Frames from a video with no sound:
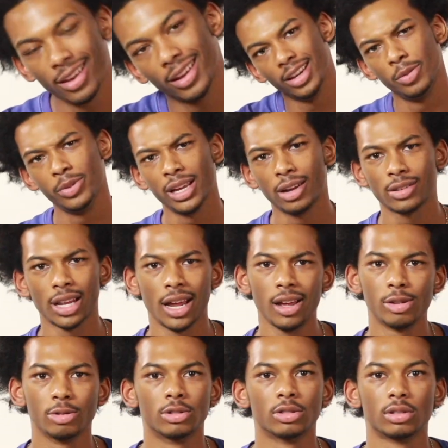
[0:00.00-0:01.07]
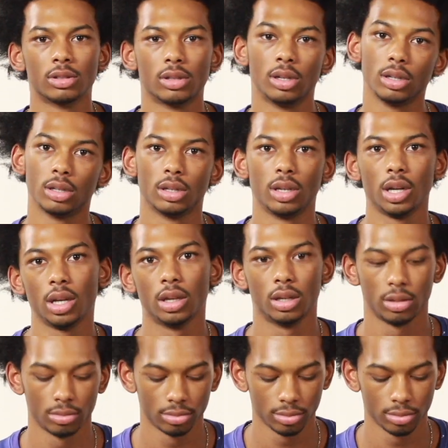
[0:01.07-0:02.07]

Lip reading: We out the house. You dig?